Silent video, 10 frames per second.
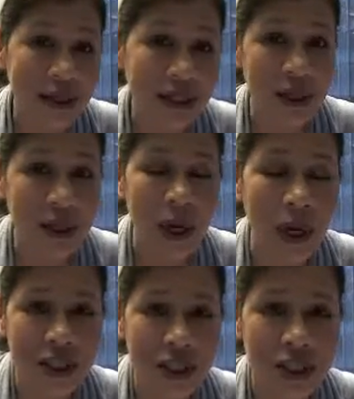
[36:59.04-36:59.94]
HIPAA
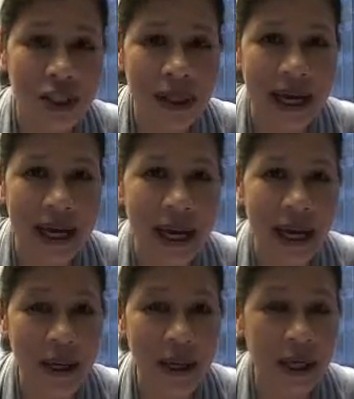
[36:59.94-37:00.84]
includes some
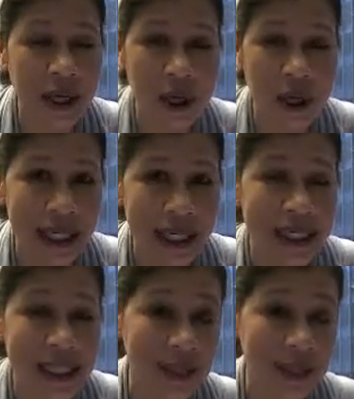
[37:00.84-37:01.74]
very
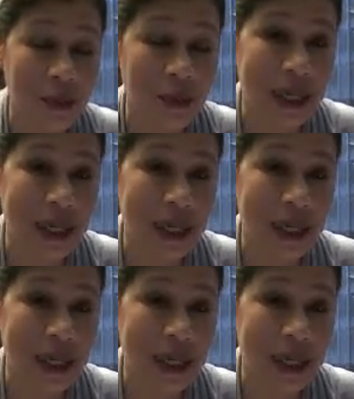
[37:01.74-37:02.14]
important language,